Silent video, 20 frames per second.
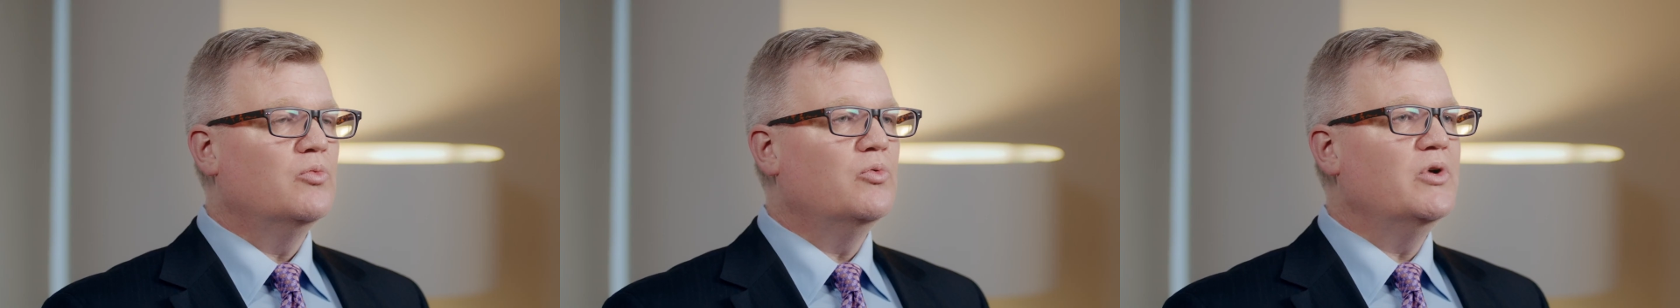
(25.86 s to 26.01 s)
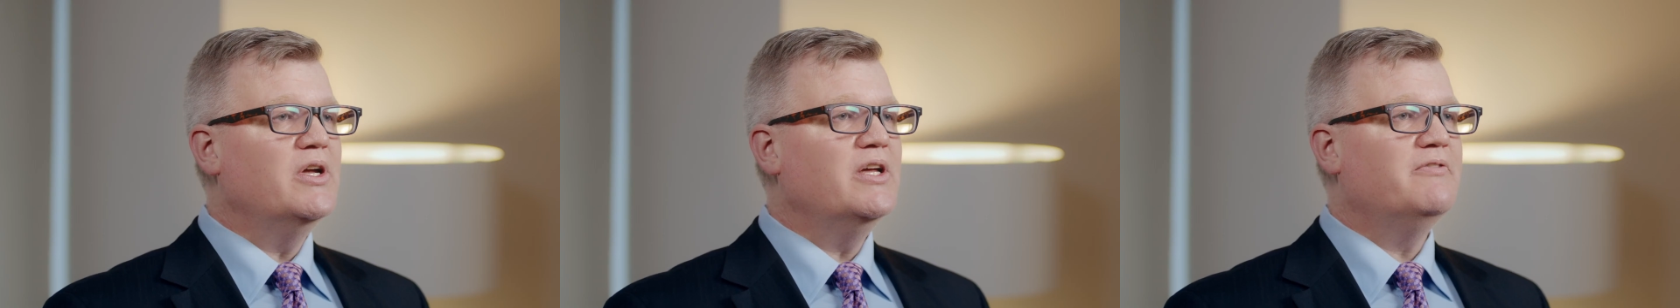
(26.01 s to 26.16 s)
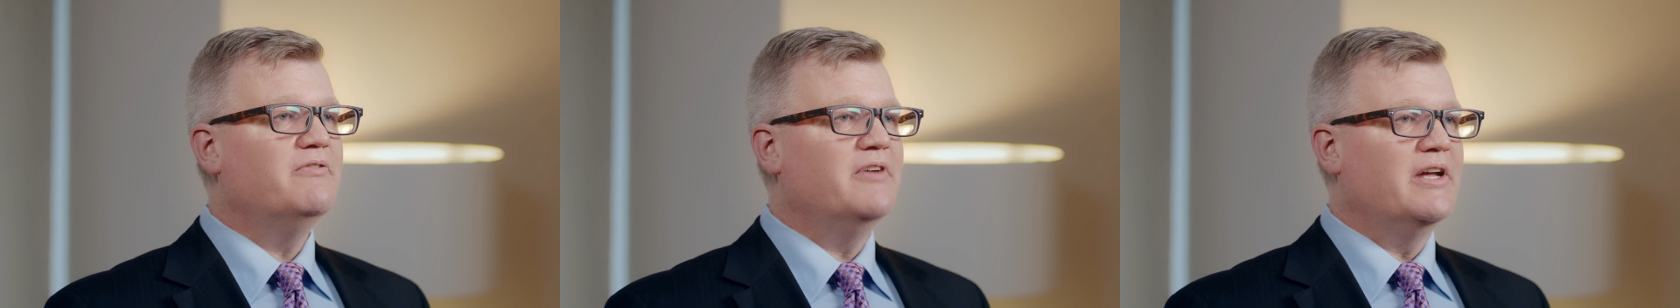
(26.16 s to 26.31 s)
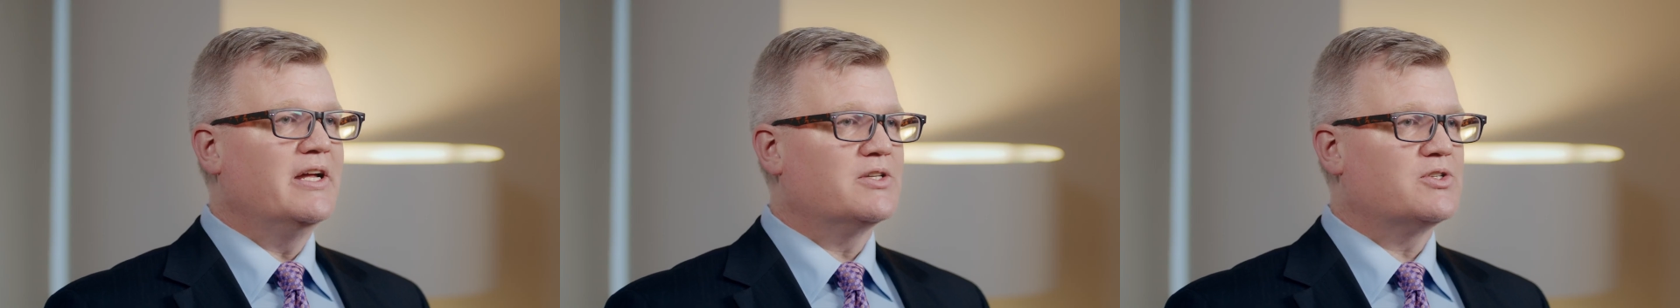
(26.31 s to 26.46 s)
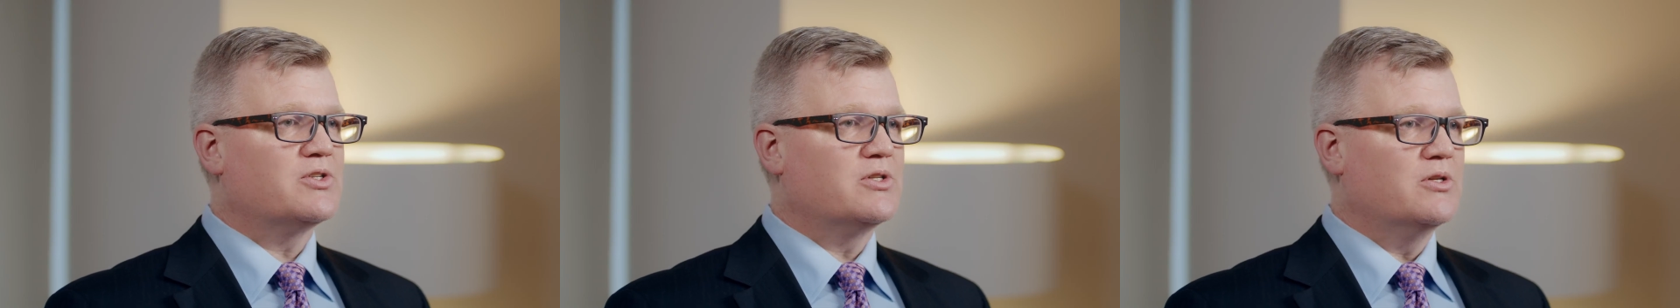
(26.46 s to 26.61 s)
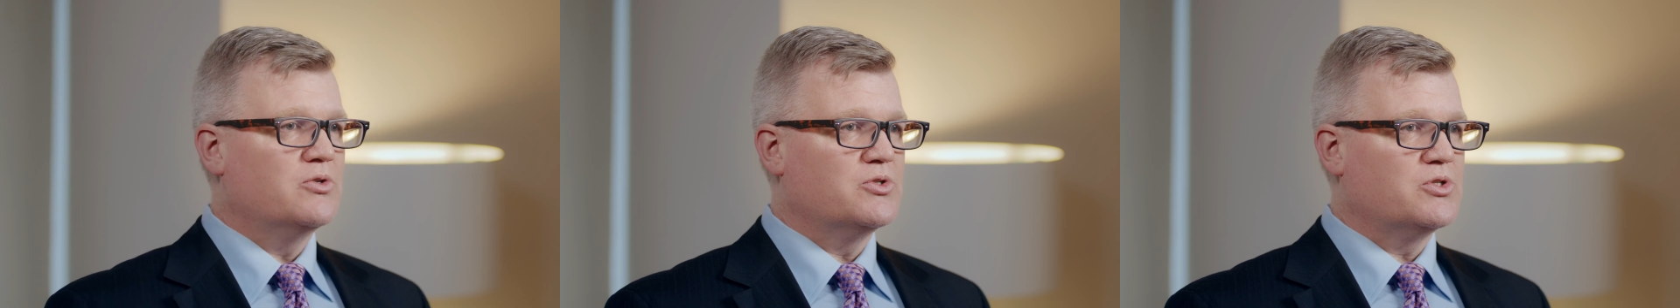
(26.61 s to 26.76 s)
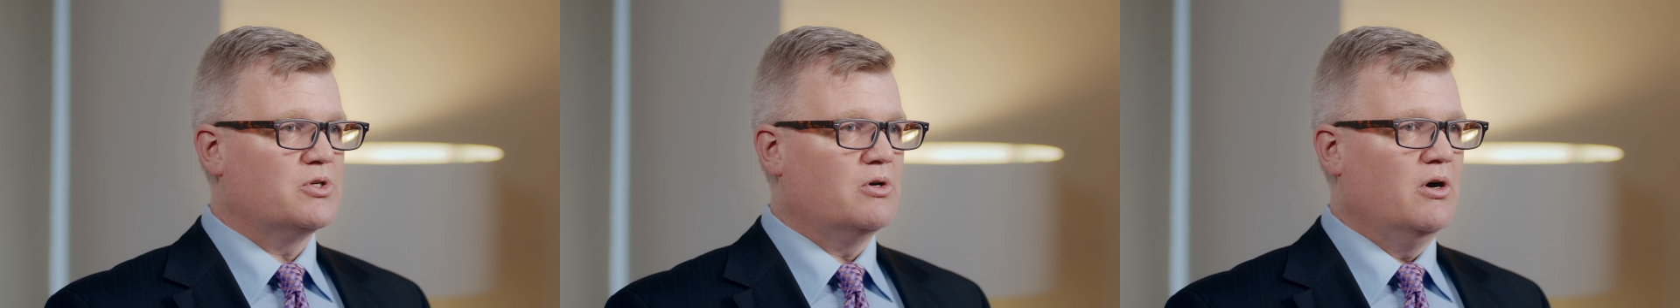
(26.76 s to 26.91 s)
We advance
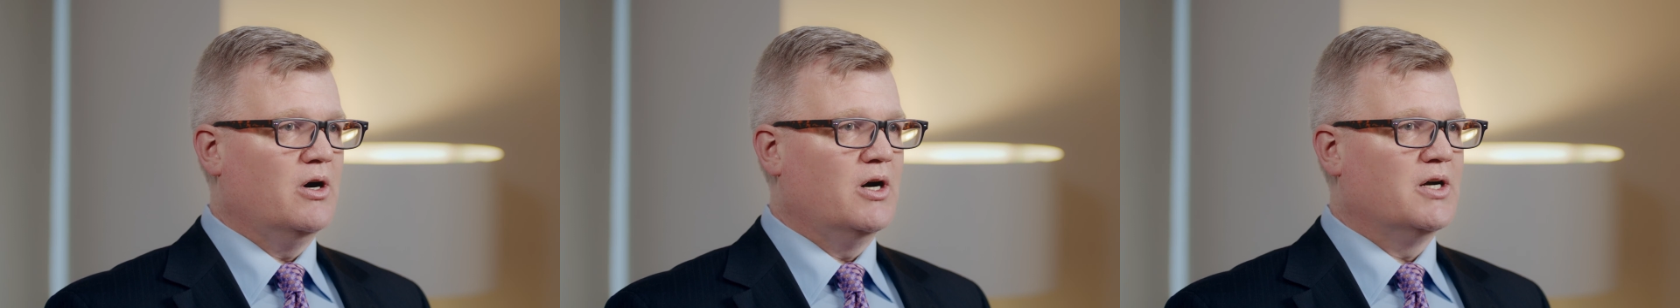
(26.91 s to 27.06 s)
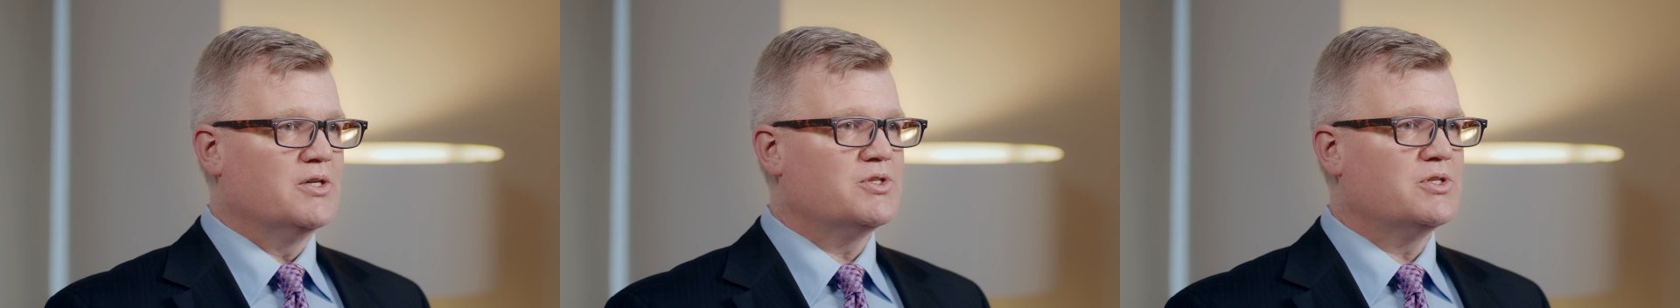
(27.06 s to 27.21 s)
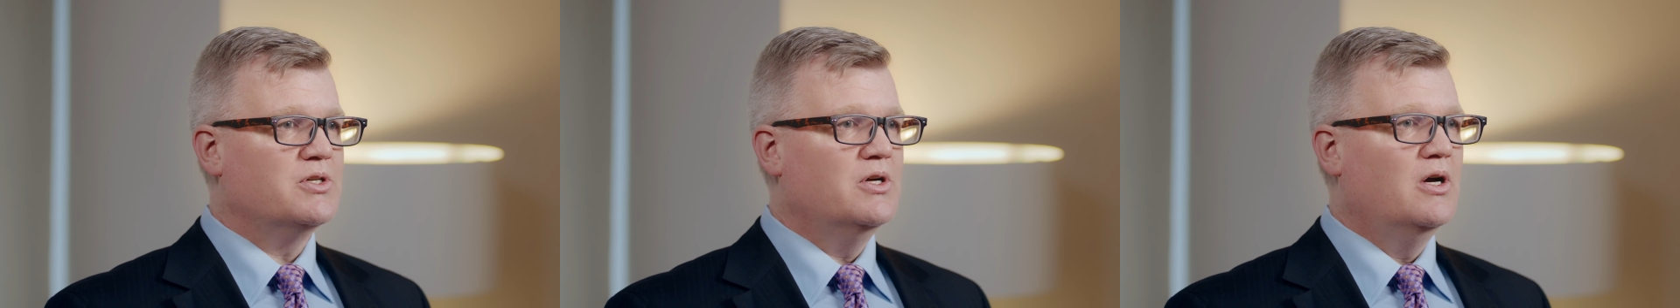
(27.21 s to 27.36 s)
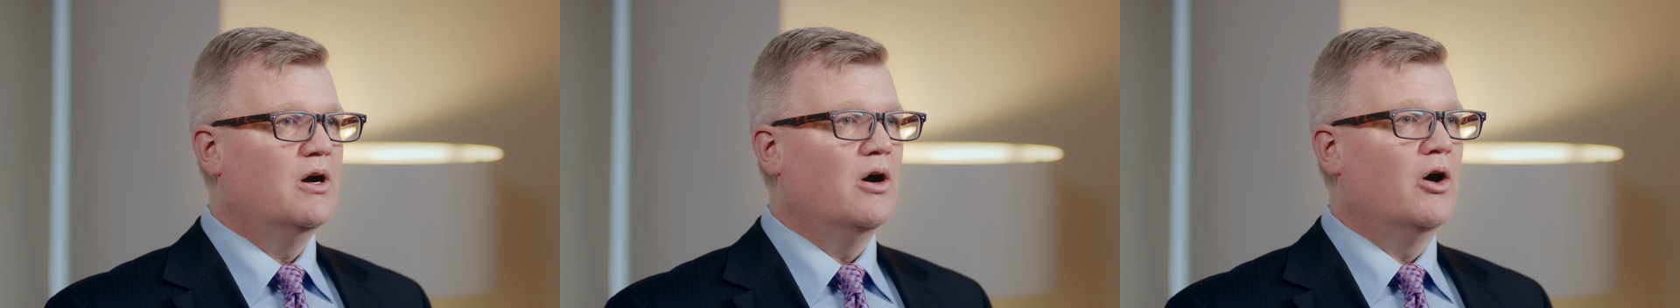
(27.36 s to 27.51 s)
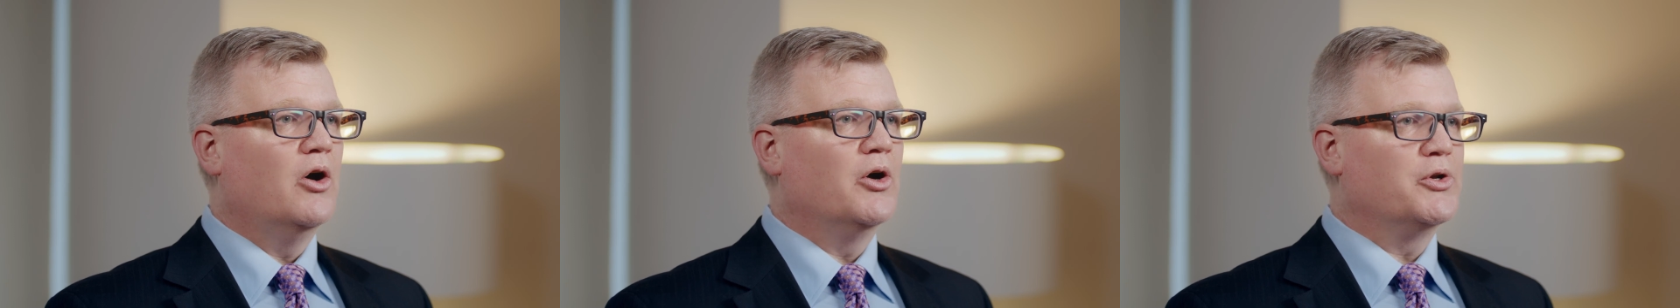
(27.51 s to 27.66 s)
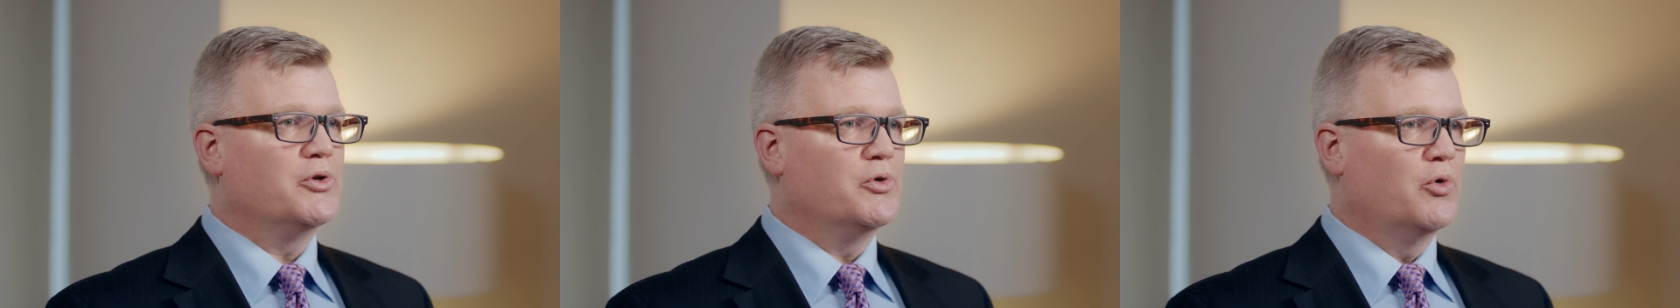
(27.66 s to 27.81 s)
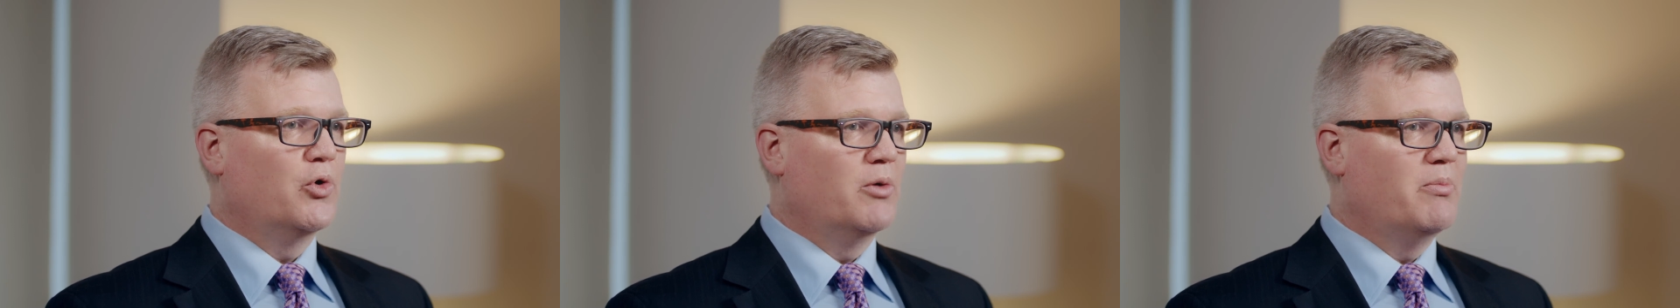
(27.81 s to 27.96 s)
those costs
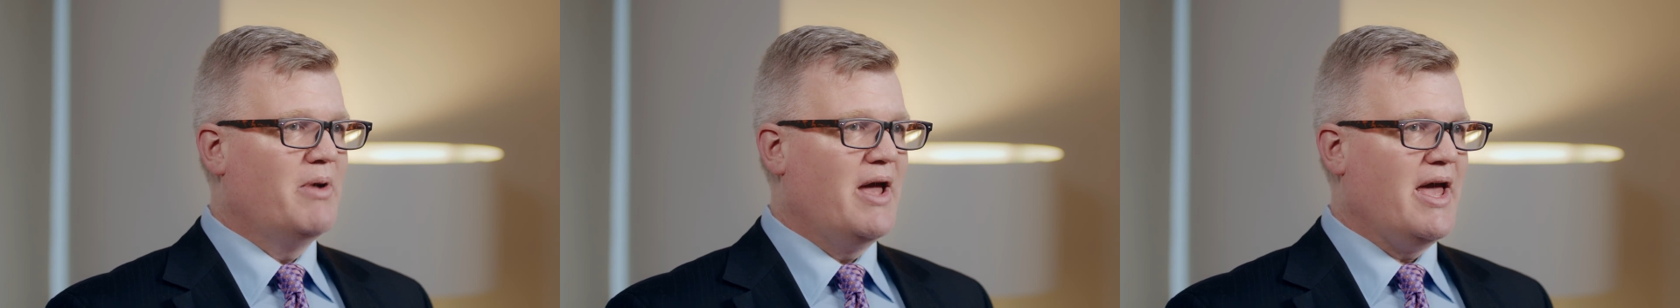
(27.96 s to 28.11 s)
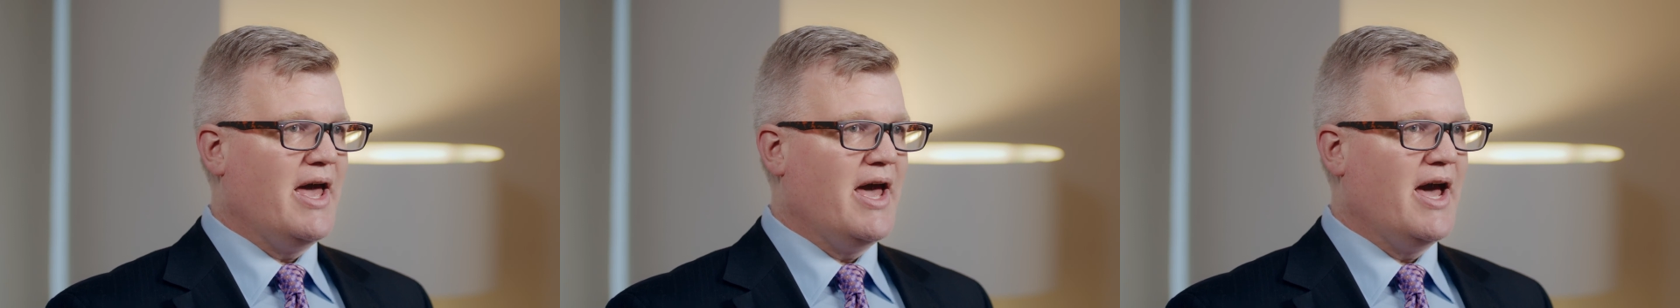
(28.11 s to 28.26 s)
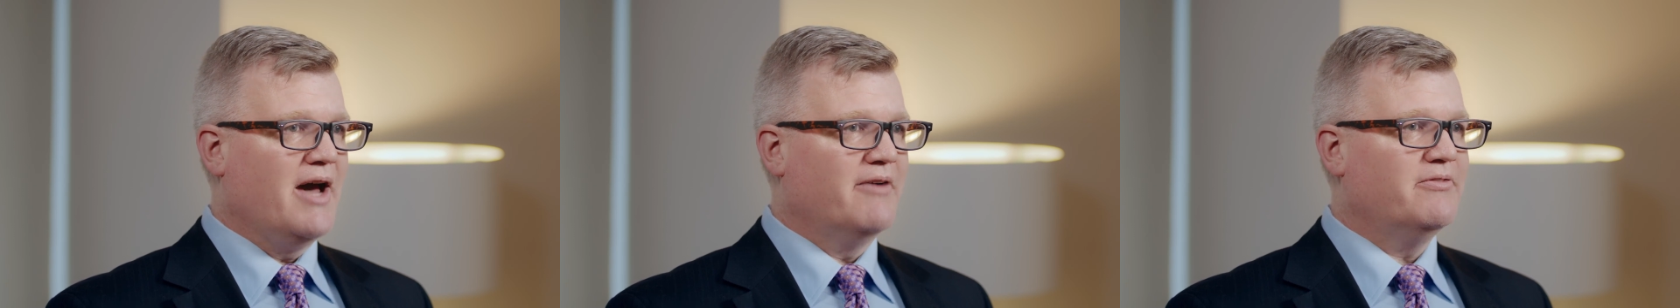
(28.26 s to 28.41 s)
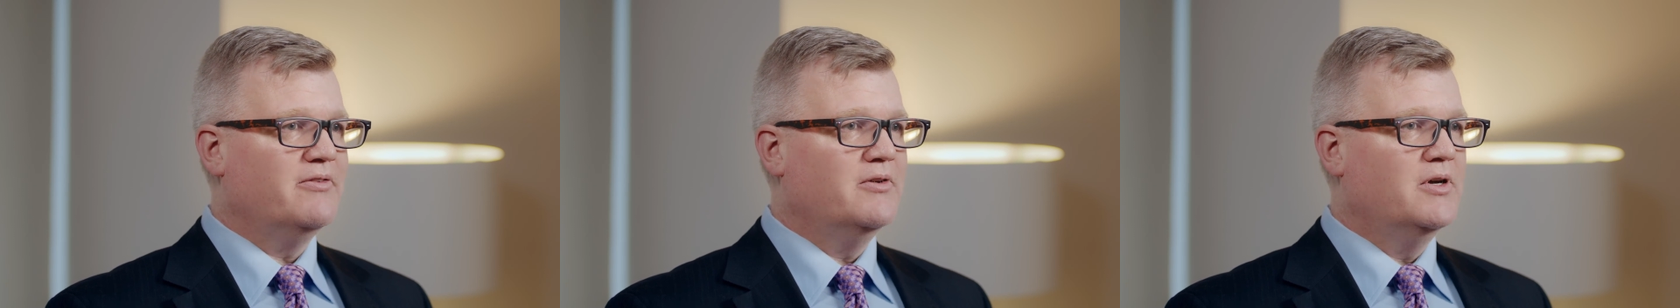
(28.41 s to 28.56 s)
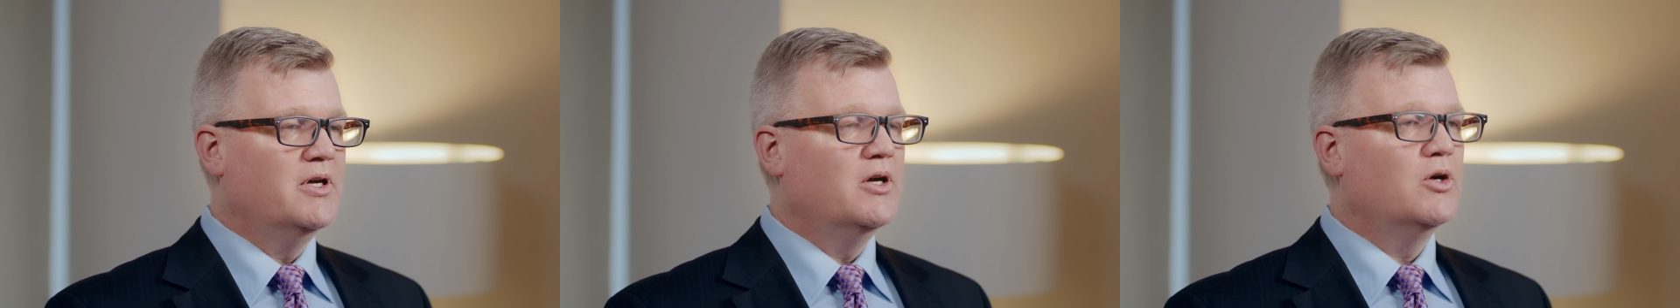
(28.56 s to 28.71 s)
on your behalf